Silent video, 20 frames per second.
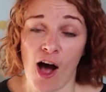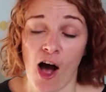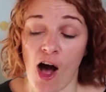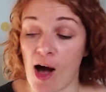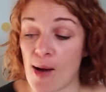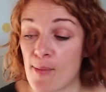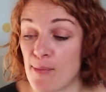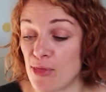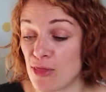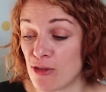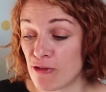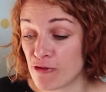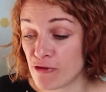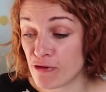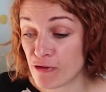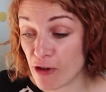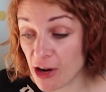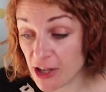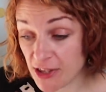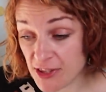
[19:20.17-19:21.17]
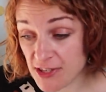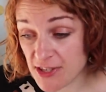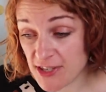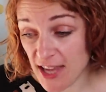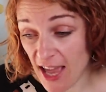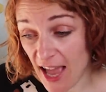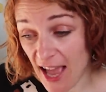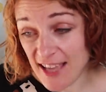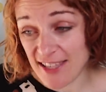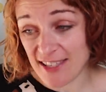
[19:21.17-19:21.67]
The
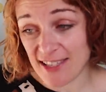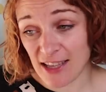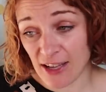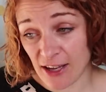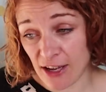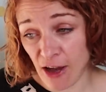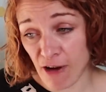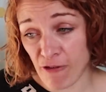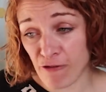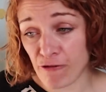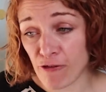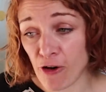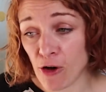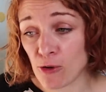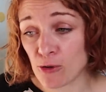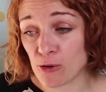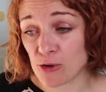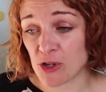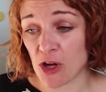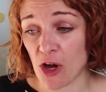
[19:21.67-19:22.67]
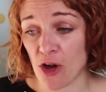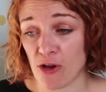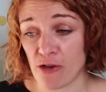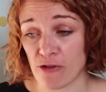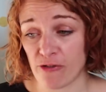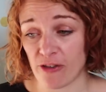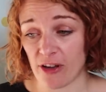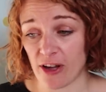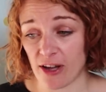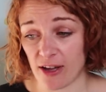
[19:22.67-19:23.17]
front has like a fold
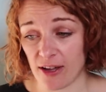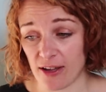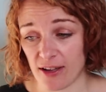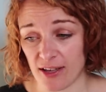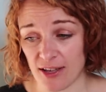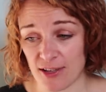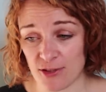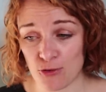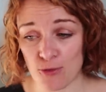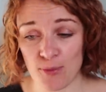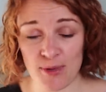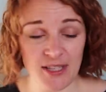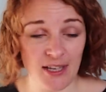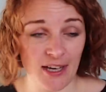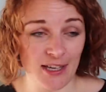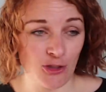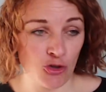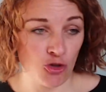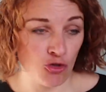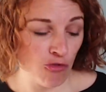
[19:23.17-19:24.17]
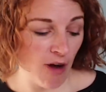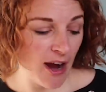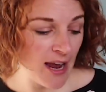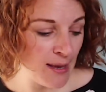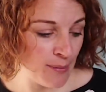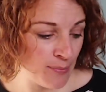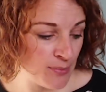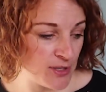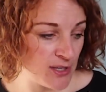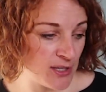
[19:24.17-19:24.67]
over, it's almost like
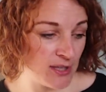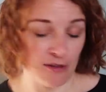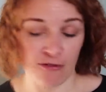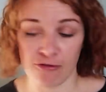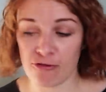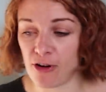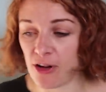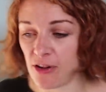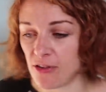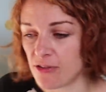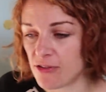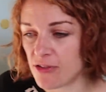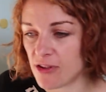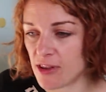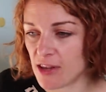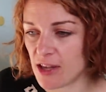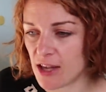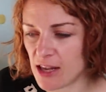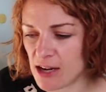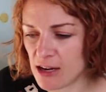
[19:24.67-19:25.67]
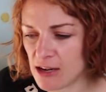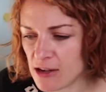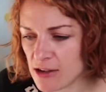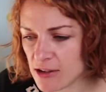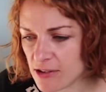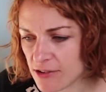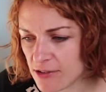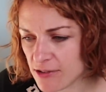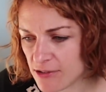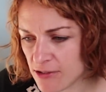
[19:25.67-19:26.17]
draped at the front, so there
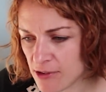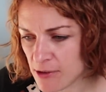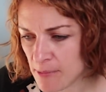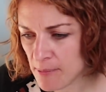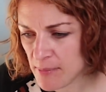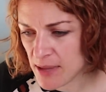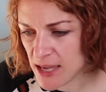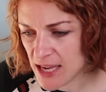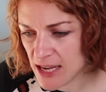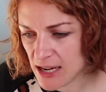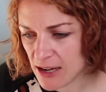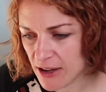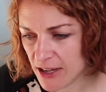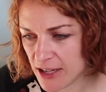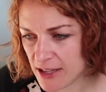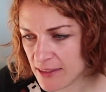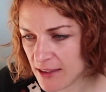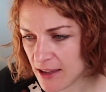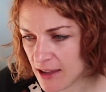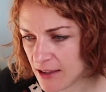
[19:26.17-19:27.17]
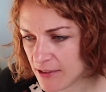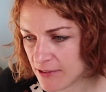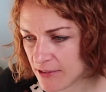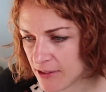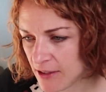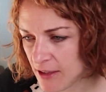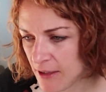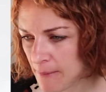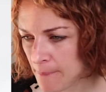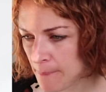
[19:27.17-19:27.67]
looks to me like there's